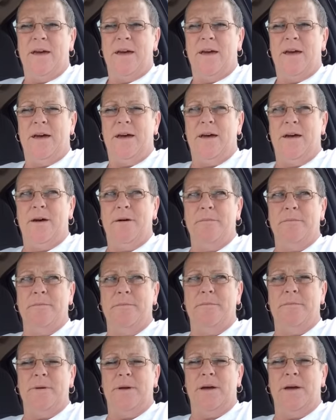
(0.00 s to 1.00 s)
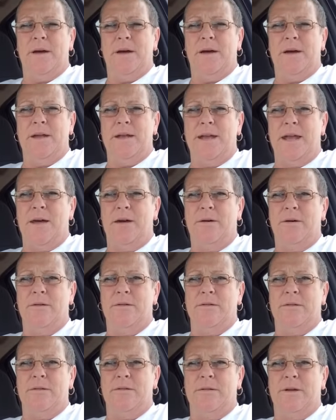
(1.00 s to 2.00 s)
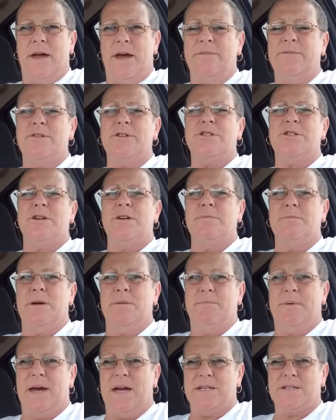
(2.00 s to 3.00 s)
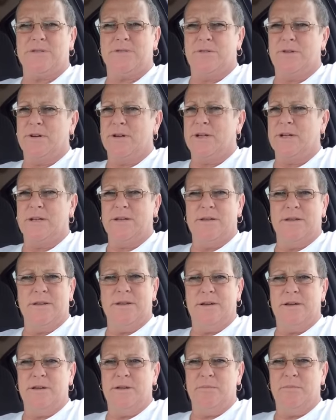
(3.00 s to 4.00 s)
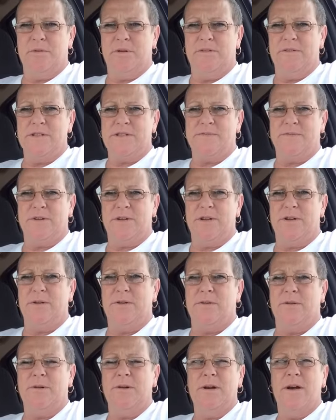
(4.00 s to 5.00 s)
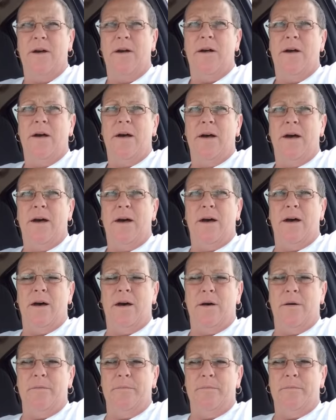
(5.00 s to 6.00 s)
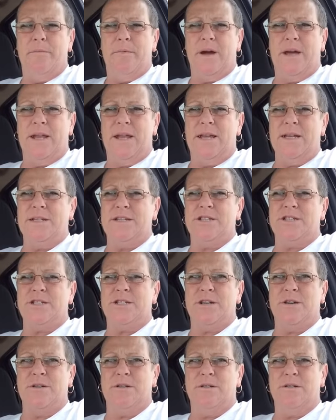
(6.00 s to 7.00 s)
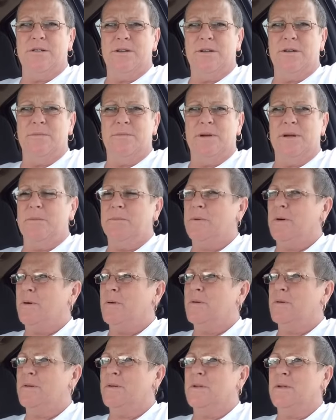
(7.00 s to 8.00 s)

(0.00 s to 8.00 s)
Now, after sharing my backstory in the previous video, I'd like to share a little bit about